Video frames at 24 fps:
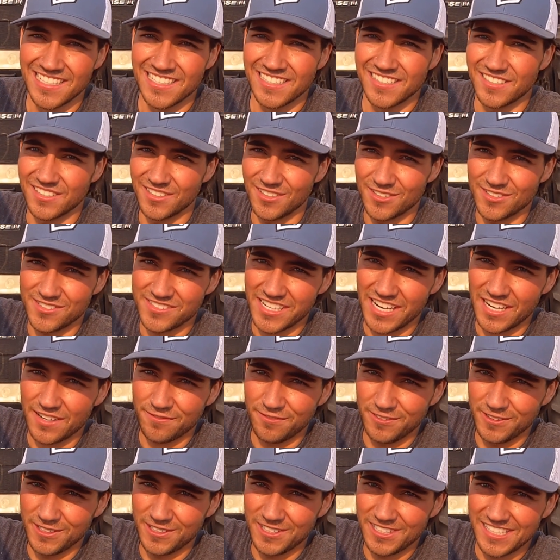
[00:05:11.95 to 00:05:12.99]
So check
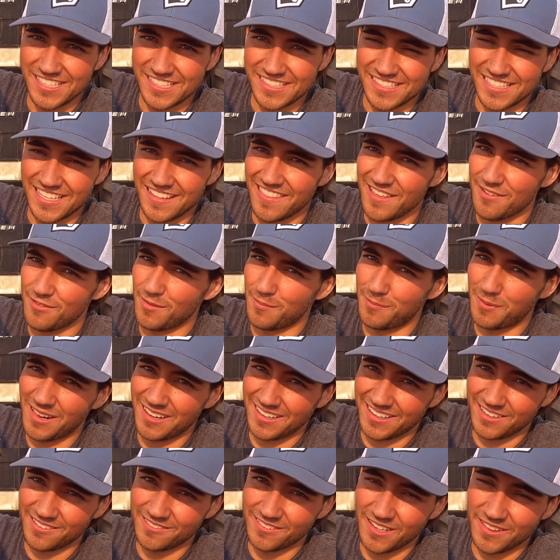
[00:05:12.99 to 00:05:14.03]
fluids, and then we're
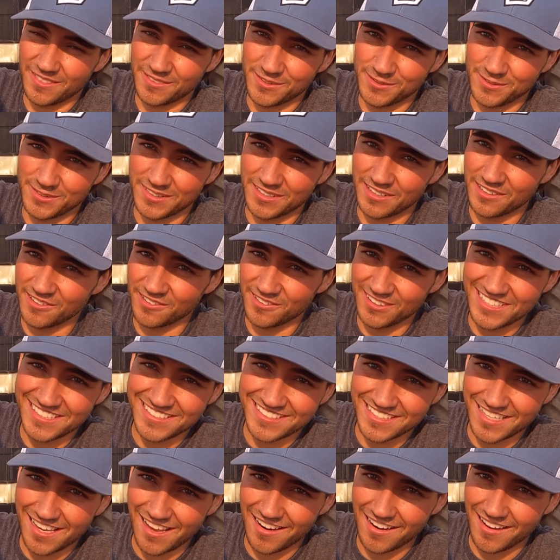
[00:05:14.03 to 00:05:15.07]
probably gonna run through with the
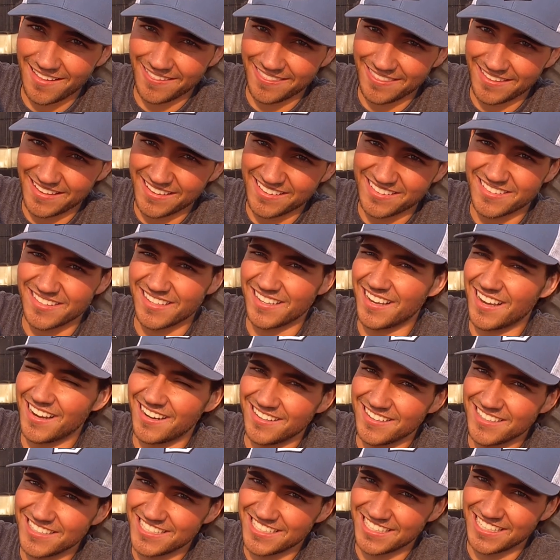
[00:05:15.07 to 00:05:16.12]
grease gun on things. The
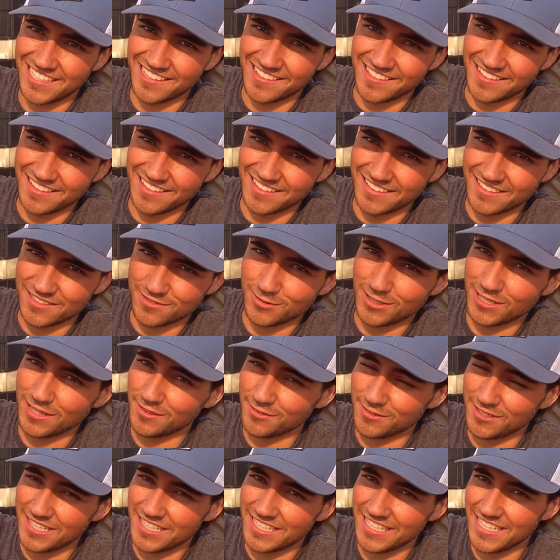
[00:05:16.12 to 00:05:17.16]
cart and the
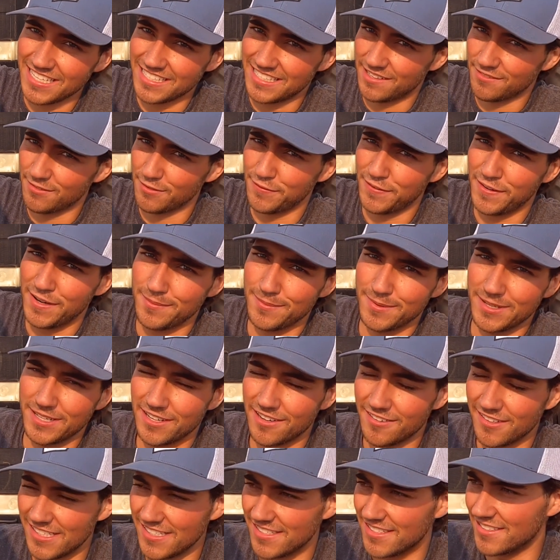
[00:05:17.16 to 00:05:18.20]
2388 have a fair bit of
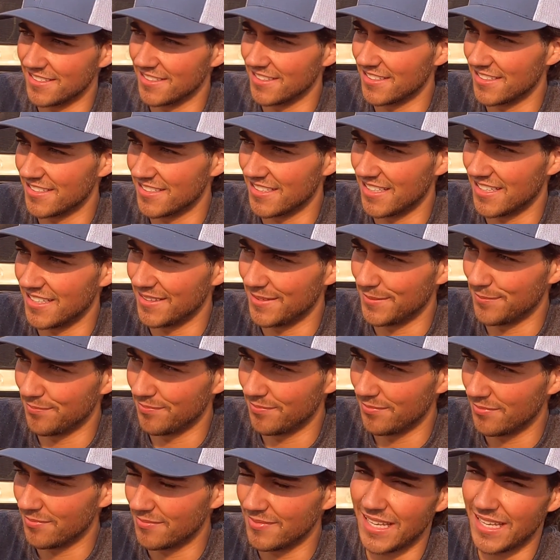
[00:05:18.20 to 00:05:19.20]
grease zerks on them.